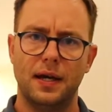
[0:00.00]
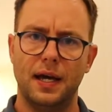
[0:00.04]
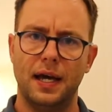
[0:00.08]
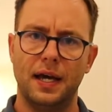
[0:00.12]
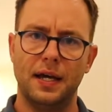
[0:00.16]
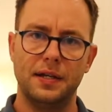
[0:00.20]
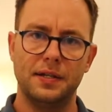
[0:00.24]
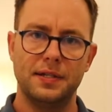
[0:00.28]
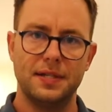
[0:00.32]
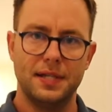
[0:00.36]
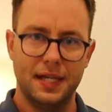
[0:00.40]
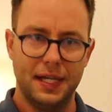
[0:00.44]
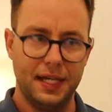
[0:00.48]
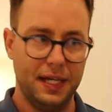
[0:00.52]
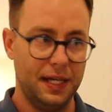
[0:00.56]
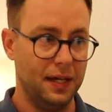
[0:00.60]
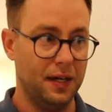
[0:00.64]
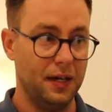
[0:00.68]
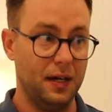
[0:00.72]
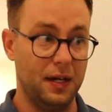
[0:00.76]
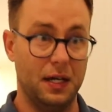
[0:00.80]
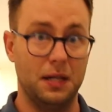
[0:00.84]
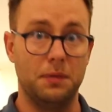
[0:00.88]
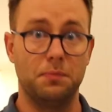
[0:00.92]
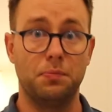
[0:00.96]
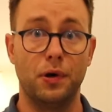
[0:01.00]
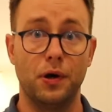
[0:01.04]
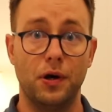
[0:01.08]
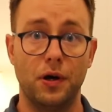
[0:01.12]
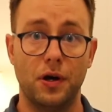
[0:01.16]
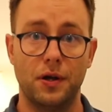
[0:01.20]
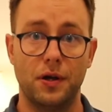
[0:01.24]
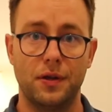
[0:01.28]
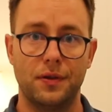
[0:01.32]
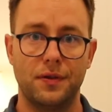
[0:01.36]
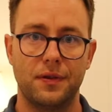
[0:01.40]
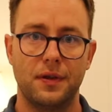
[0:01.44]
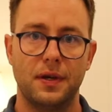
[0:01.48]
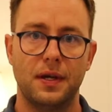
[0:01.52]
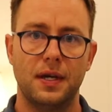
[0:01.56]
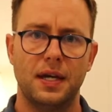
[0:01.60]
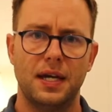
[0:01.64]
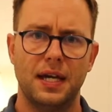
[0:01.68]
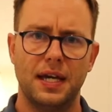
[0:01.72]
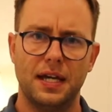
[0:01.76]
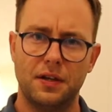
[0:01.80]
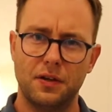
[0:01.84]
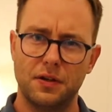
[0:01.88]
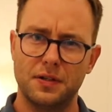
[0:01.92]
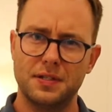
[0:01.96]
And here in Perth,
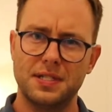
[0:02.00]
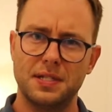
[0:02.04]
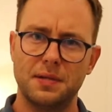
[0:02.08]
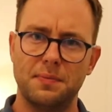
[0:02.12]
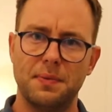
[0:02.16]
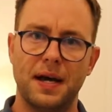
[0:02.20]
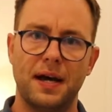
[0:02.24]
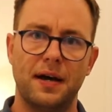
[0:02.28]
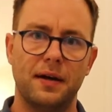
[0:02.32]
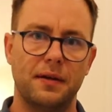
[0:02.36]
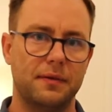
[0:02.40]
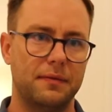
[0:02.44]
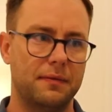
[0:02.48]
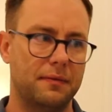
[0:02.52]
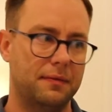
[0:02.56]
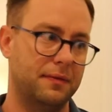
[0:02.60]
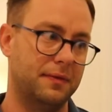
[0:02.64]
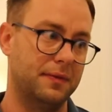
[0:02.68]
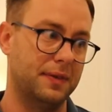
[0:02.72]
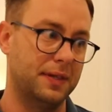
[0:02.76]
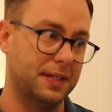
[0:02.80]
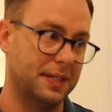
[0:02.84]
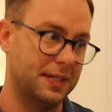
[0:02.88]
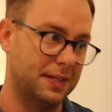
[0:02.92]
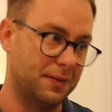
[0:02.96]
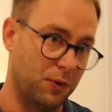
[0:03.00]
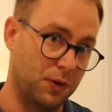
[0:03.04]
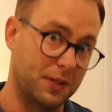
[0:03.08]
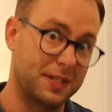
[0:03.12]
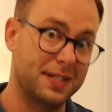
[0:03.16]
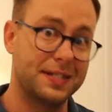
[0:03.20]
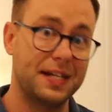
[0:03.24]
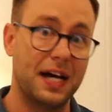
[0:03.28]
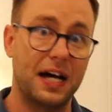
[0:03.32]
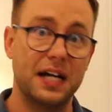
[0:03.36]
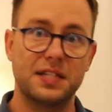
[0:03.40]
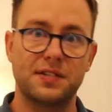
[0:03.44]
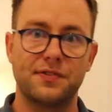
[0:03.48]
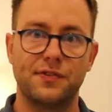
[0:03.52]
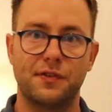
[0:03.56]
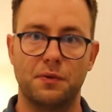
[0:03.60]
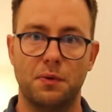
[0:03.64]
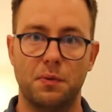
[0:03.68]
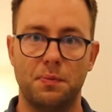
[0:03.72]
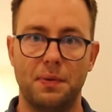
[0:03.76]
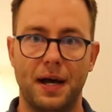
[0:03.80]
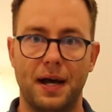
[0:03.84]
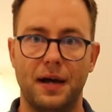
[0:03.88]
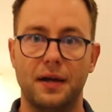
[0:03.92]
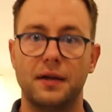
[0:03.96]
it costs about, well, it starts from
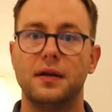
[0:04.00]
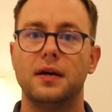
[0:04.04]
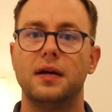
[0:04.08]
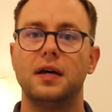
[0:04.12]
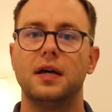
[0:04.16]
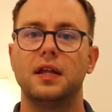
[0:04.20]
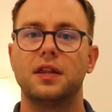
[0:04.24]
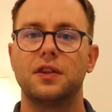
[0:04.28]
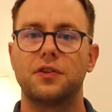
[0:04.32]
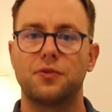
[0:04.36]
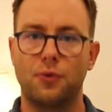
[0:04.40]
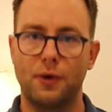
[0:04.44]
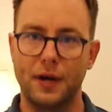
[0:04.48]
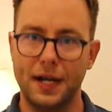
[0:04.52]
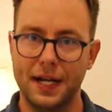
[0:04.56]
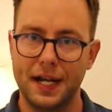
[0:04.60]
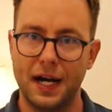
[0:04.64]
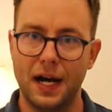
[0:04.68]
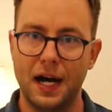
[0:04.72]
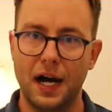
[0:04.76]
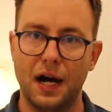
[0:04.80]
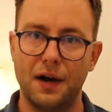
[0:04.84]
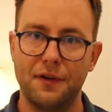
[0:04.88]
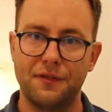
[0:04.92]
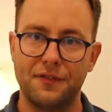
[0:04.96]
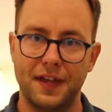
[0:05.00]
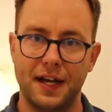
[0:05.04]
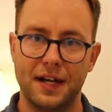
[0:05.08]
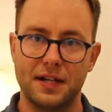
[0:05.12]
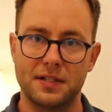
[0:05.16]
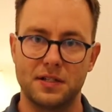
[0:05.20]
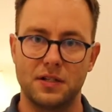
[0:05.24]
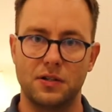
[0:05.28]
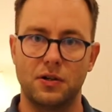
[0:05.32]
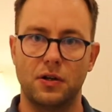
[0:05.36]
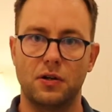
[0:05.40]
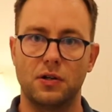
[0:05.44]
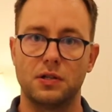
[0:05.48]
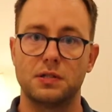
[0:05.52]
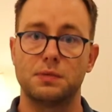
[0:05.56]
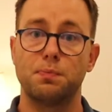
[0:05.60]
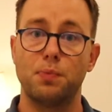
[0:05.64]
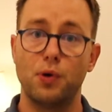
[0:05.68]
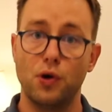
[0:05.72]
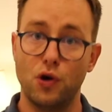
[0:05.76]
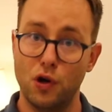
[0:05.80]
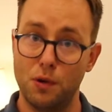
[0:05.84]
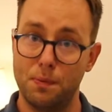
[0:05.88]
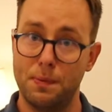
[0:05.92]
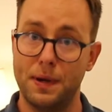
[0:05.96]
about $3,500
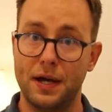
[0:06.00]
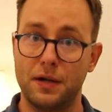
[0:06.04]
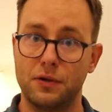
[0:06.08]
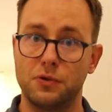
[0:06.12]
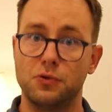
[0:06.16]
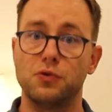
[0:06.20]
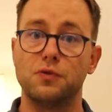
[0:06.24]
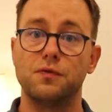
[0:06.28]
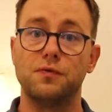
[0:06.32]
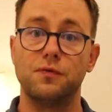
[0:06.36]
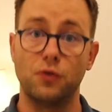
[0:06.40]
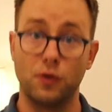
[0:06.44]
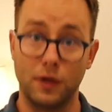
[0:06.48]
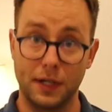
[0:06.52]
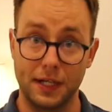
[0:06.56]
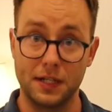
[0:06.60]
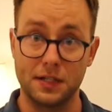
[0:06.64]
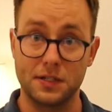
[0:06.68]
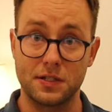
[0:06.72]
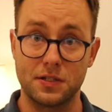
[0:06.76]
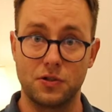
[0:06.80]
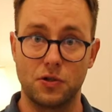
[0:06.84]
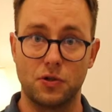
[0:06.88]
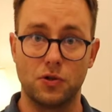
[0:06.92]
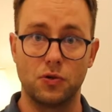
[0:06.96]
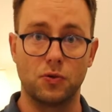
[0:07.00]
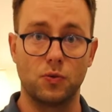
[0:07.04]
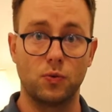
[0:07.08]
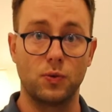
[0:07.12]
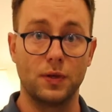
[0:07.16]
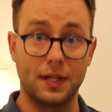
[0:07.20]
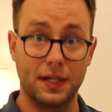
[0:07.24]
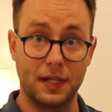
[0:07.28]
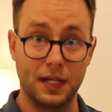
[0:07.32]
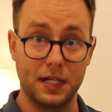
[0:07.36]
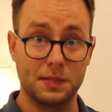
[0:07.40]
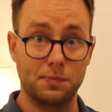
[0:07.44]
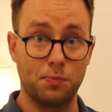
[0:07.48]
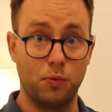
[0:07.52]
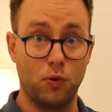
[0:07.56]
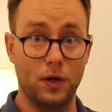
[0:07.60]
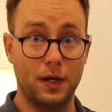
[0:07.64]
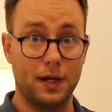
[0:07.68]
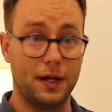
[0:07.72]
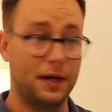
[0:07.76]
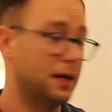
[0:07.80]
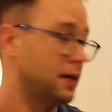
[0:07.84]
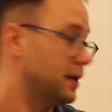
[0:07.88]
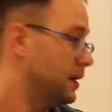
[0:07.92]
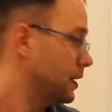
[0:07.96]
per panel fully installed with a gas
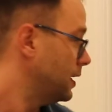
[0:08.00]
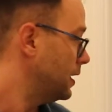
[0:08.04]
boiler.